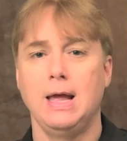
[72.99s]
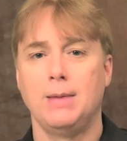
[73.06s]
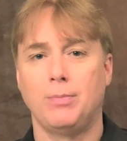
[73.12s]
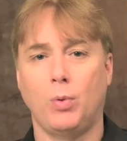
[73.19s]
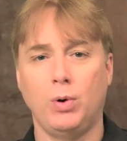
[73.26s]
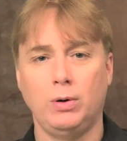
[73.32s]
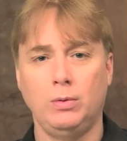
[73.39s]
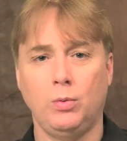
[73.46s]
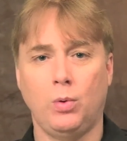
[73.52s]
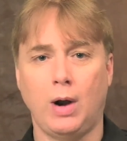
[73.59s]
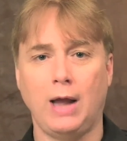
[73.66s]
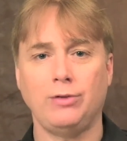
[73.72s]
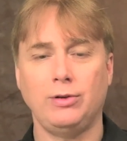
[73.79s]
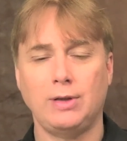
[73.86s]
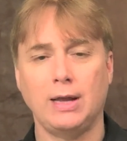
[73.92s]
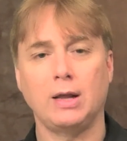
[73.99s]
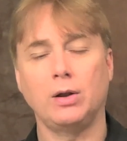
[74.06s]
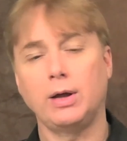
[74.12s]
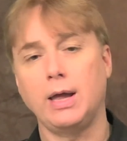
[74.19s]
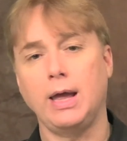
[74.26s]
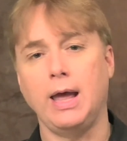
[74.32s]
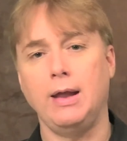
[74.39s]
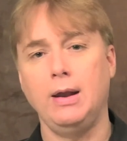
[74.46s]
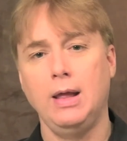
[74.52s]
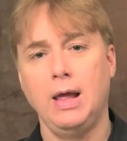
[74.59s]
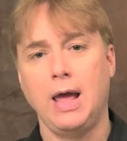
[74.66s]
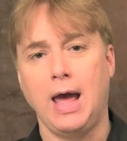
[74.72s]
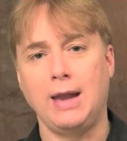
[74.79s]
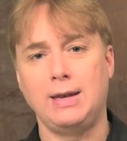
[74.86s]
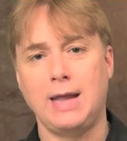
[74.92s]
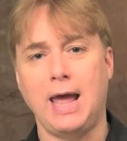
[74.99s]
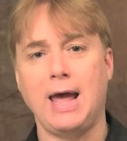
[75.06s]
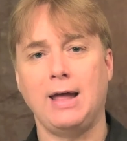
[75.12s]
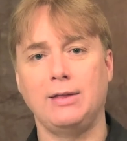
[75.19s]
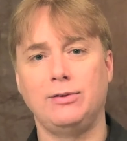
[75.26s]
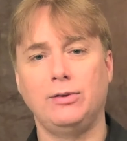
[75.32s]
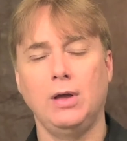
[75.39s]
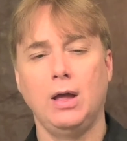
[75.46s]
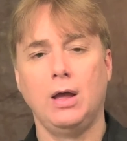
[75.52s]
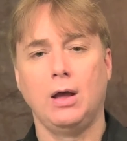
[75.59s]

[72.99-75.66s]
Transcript: but we're actually taking a look at dads